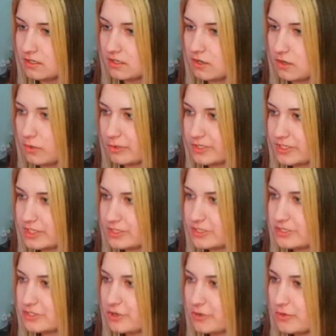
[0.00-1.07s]
Oh, this is
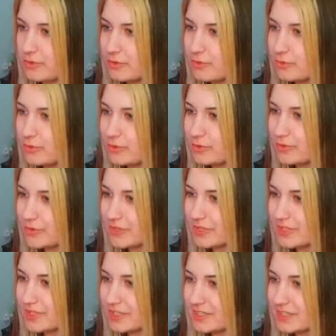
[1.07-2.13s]
so
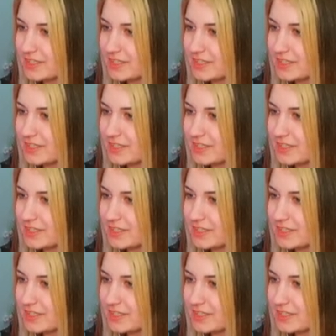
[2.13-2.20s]
cool!